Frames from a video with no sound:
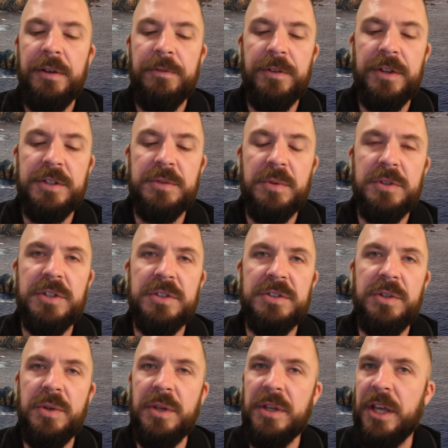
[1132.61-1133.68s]
for this one,
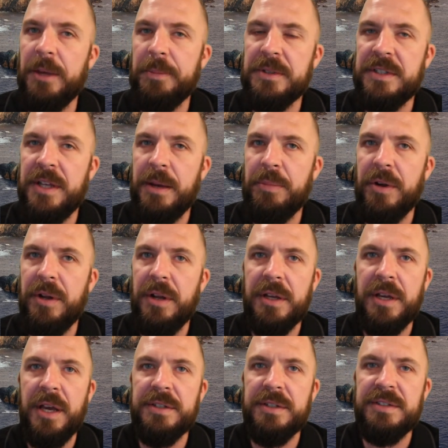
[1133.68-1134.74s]
just so you can keep it separate
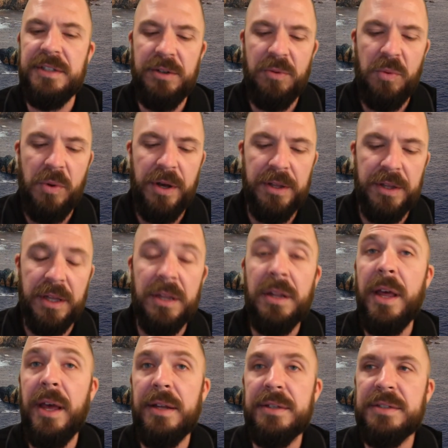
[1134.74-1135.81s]
and kind of see what the
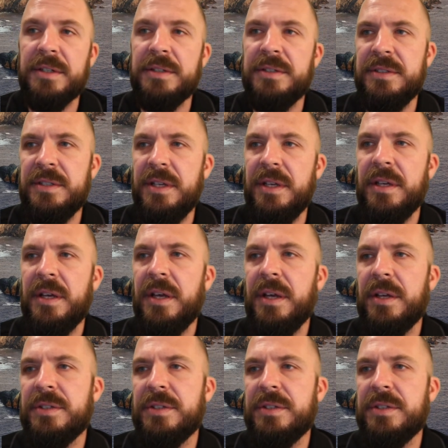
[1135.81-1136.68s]
client is going to see.